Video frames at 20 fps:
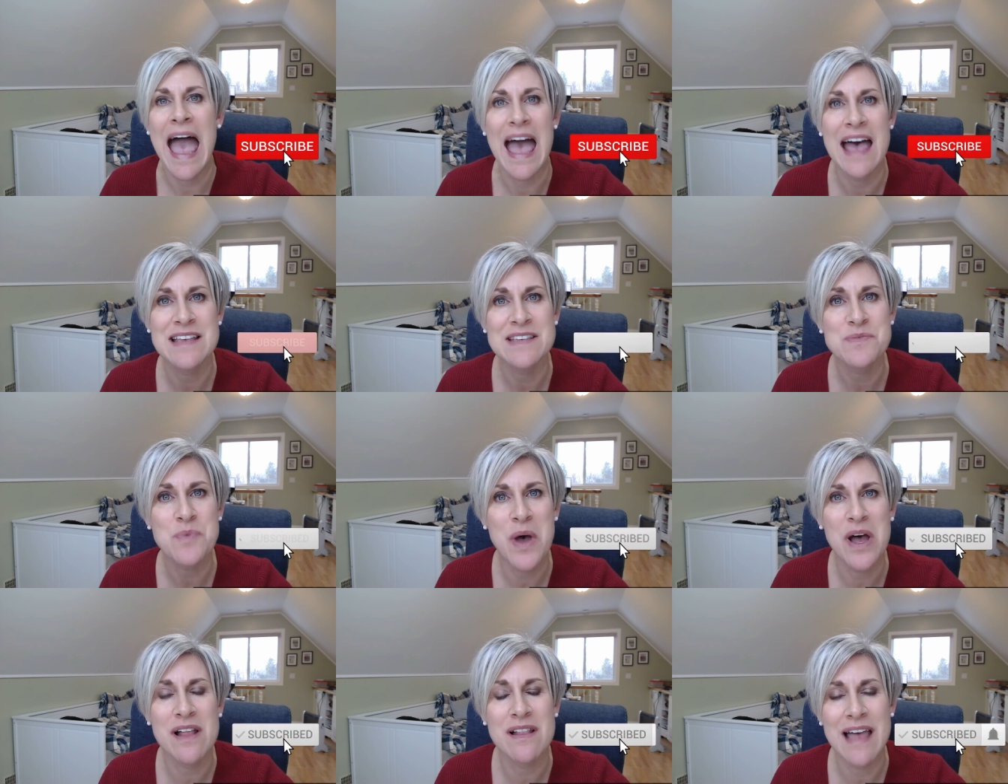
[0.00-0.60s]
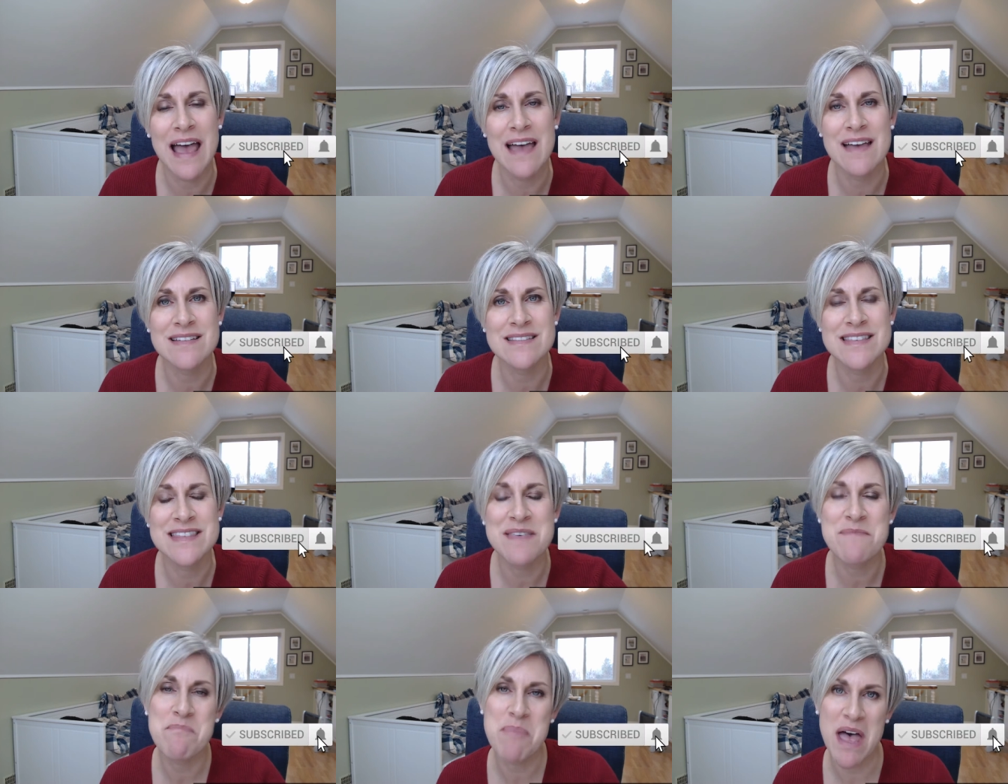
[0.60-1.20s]
as well as
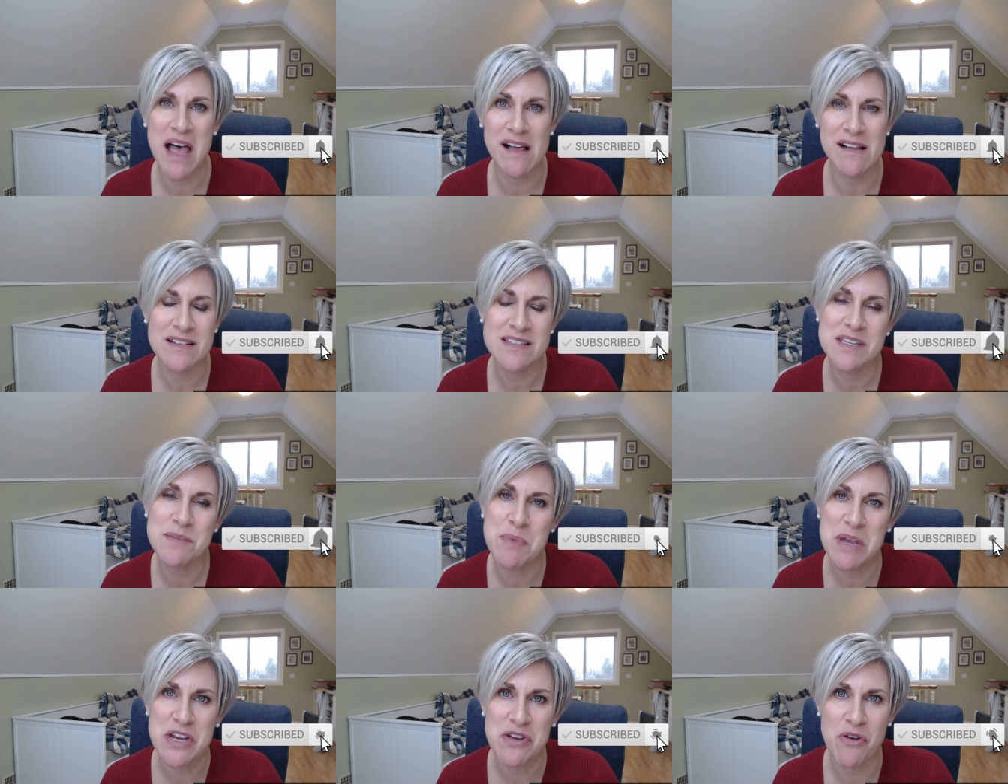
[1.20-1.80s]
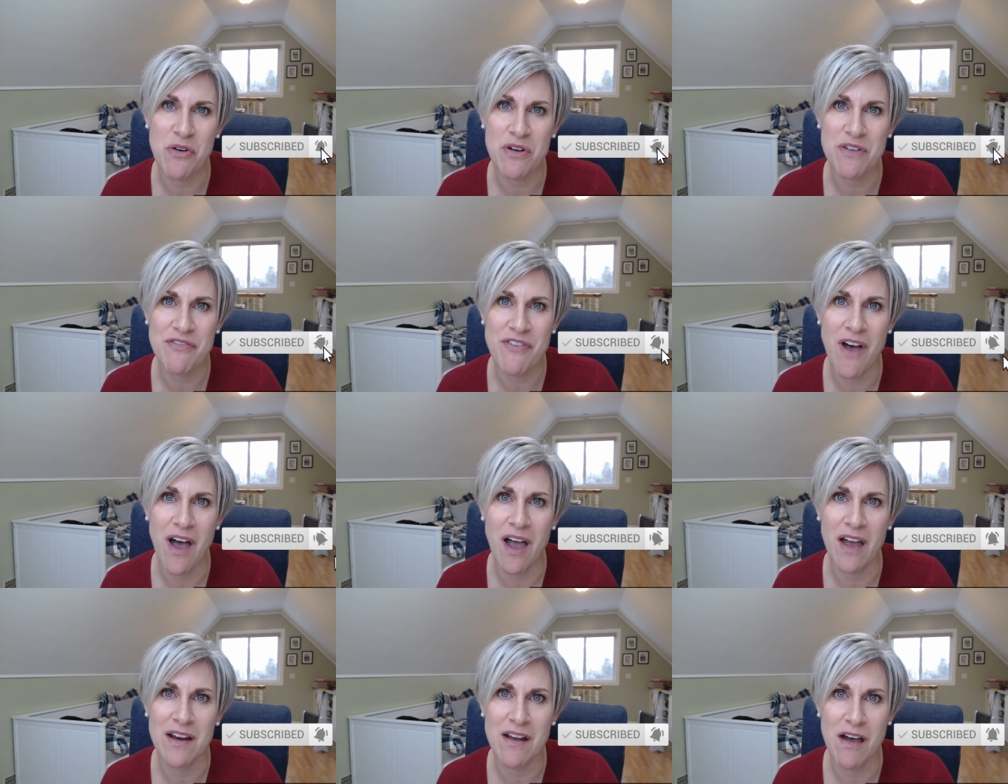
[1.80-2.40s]
the bell to be
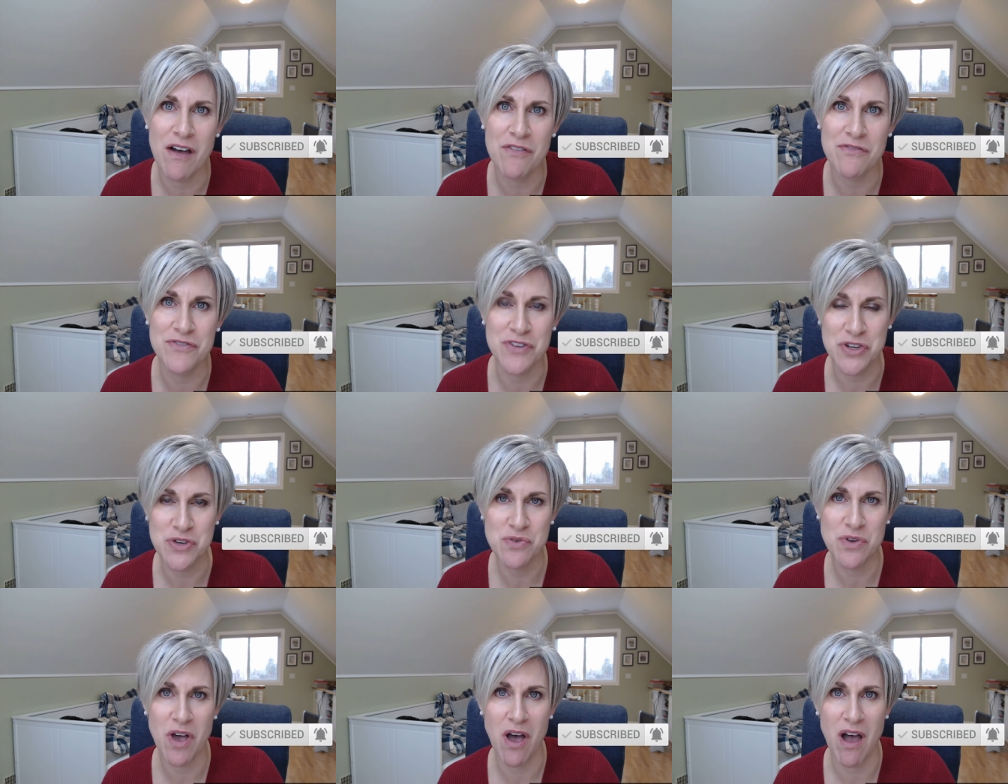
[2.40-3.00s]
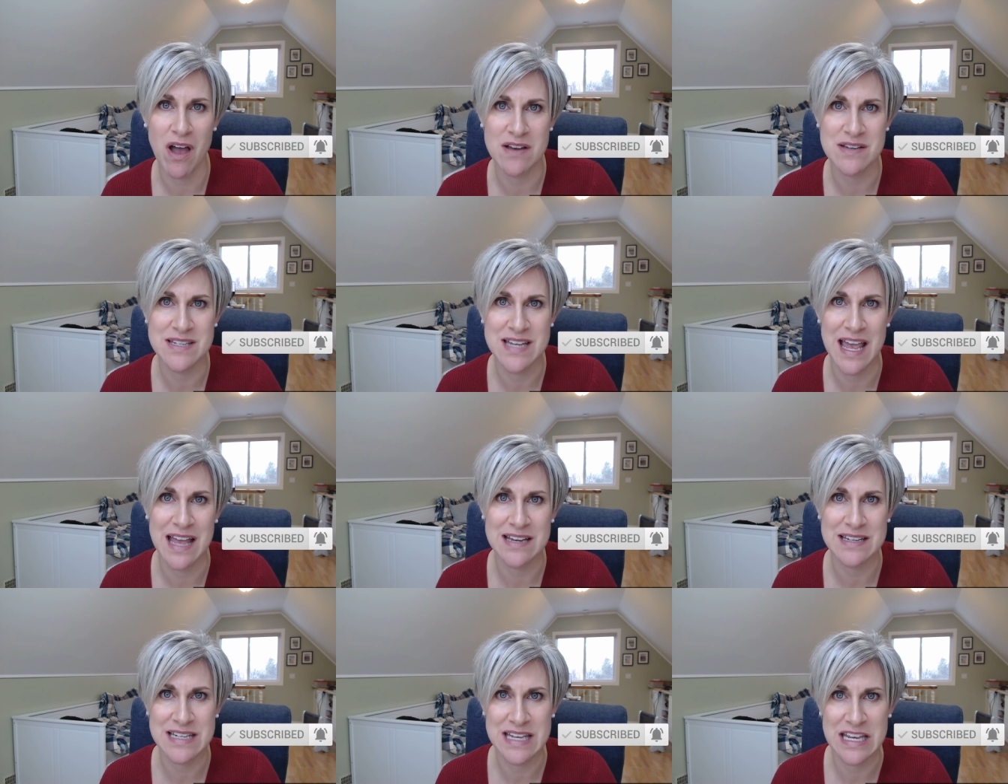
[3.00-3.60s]
notified of new
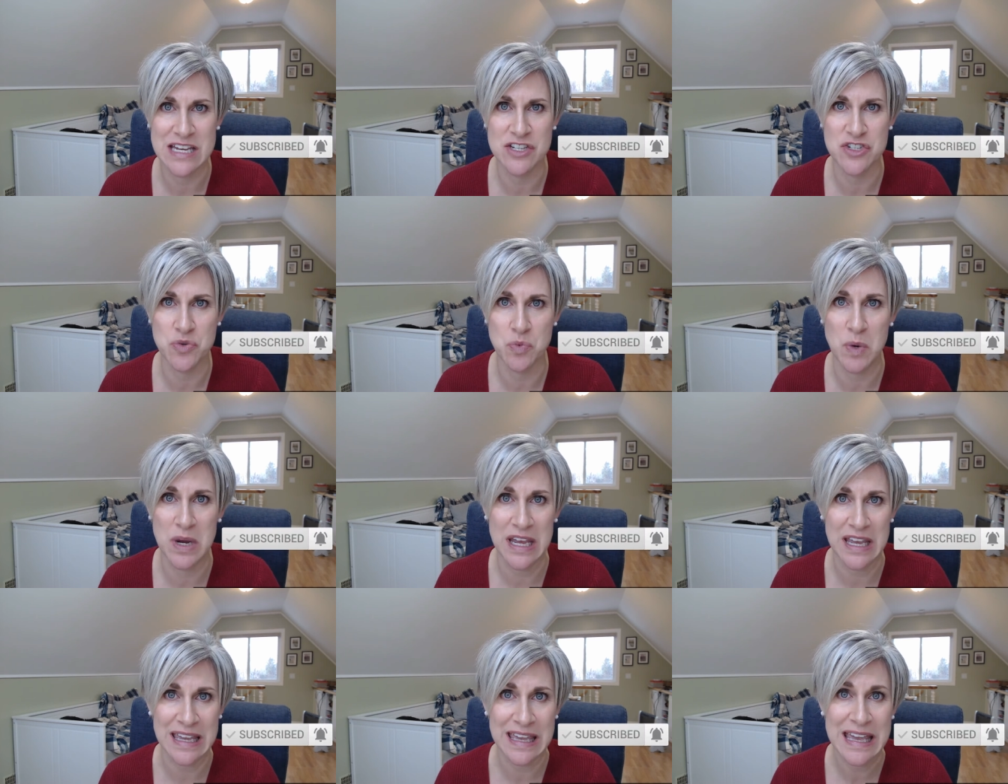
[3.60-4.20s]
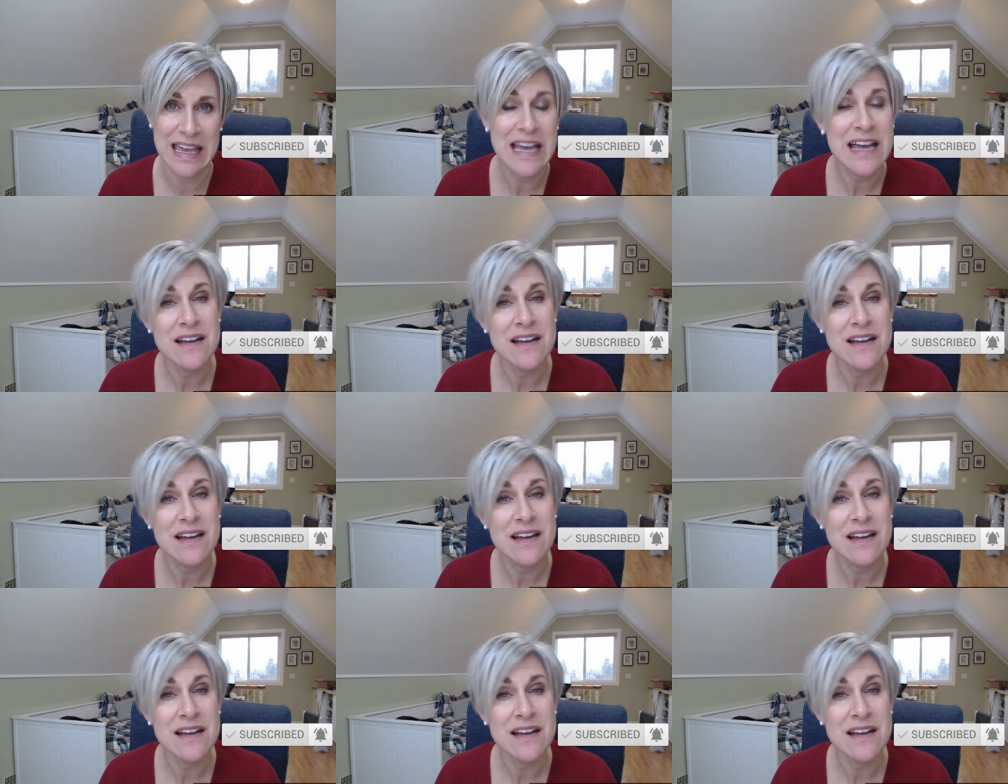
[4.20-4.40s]
content each week.